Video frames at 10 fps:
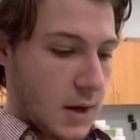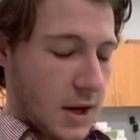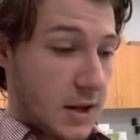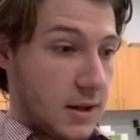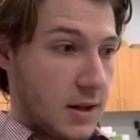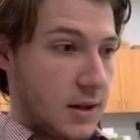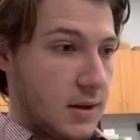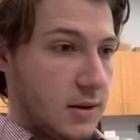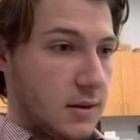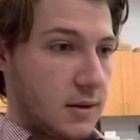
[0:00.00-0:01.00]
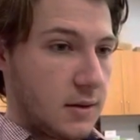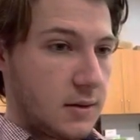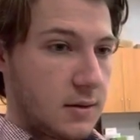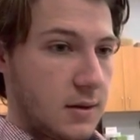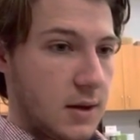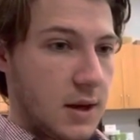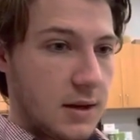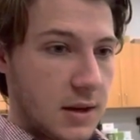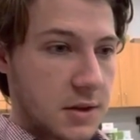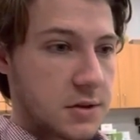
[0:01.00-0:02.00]
then
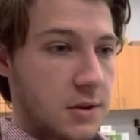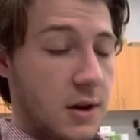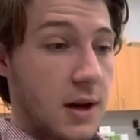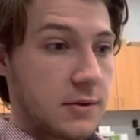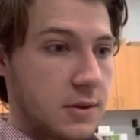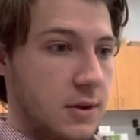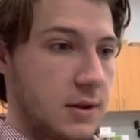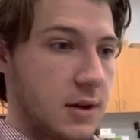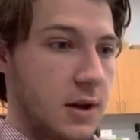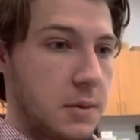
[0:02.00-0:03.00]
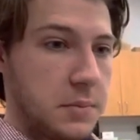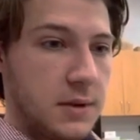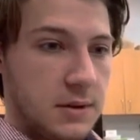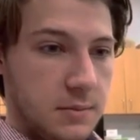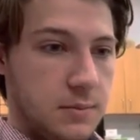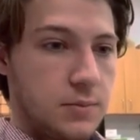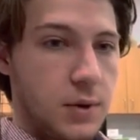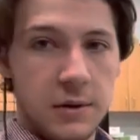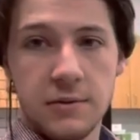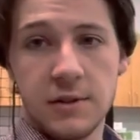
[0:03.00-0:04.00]
indexer I'll have to hook up, and then
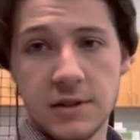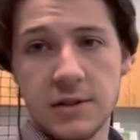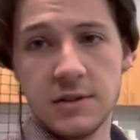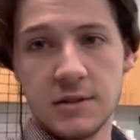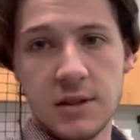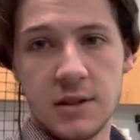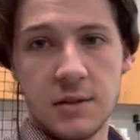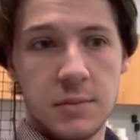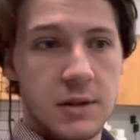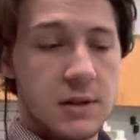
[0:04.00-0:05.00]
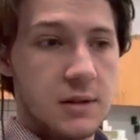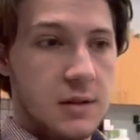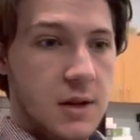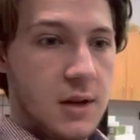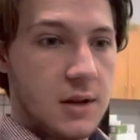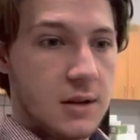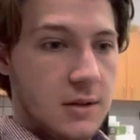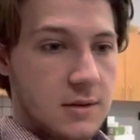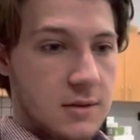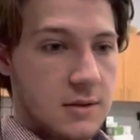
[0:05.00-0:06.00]
probably fix the intake a bit,
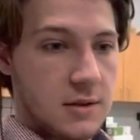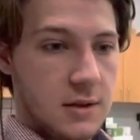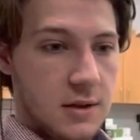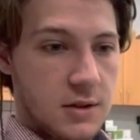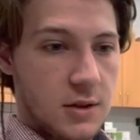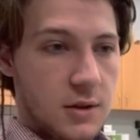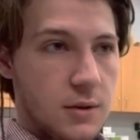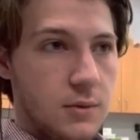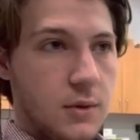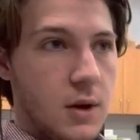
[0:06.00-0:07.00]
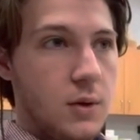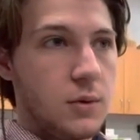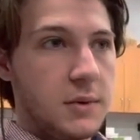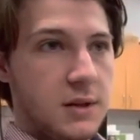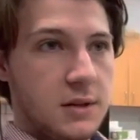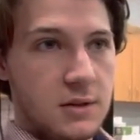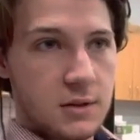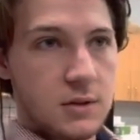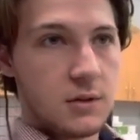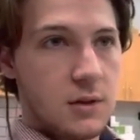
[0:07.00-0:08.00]
because the turret will be
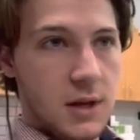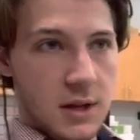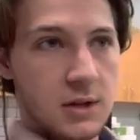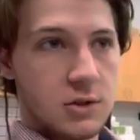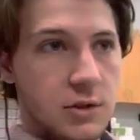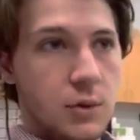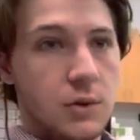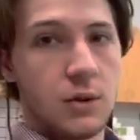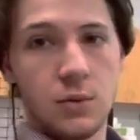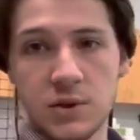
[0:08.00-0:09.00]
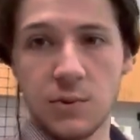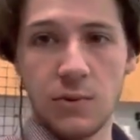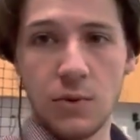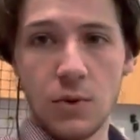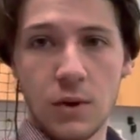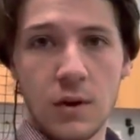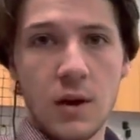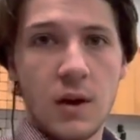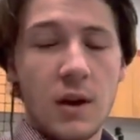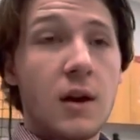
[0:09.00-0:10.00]
an inch lower than it was before.
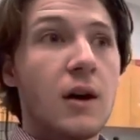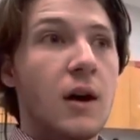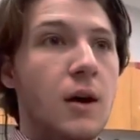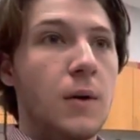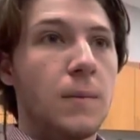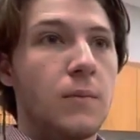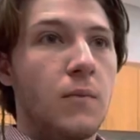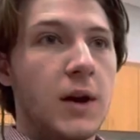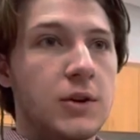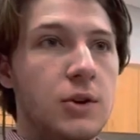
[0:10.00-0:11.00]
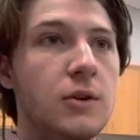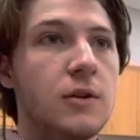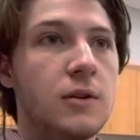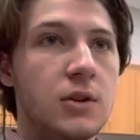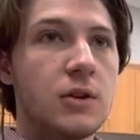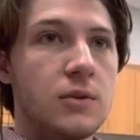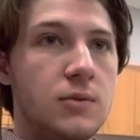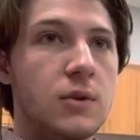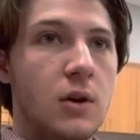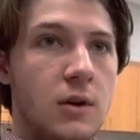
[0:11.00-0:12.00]
I could have
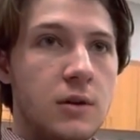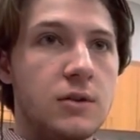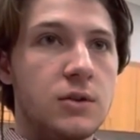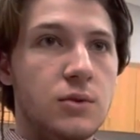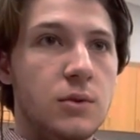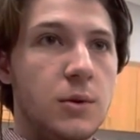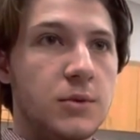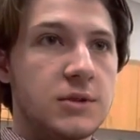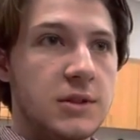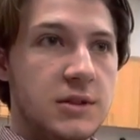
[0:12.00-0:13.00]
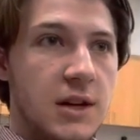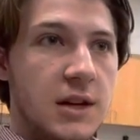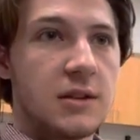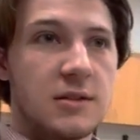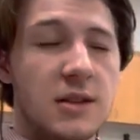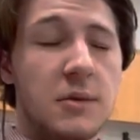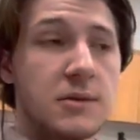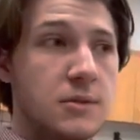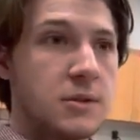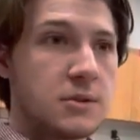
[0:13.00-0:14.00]
gone to almost exactly the same as
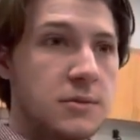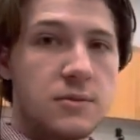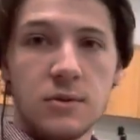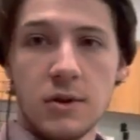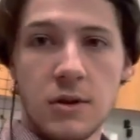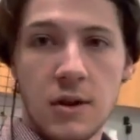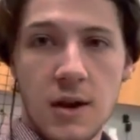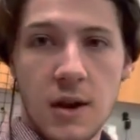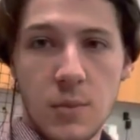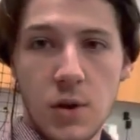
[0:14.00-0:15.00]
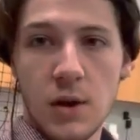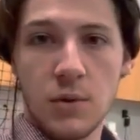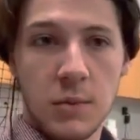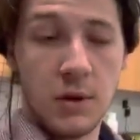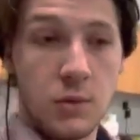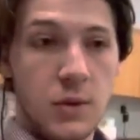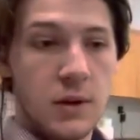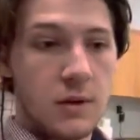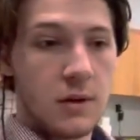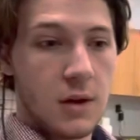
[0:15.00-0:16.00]
it was before. Probably would have been
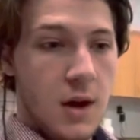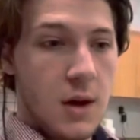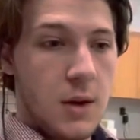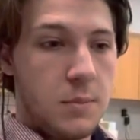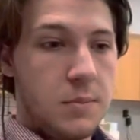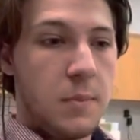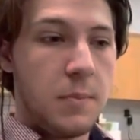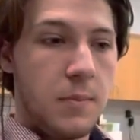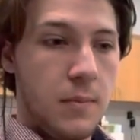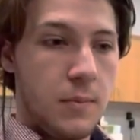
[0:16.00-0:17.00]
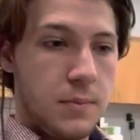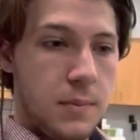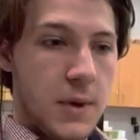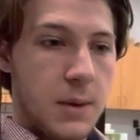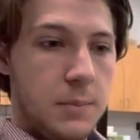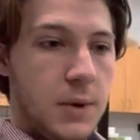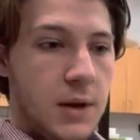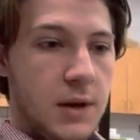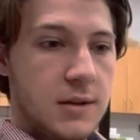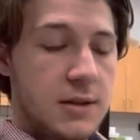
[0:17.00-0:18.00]
quicker,
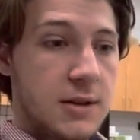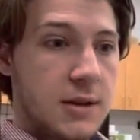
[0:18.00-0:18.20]
but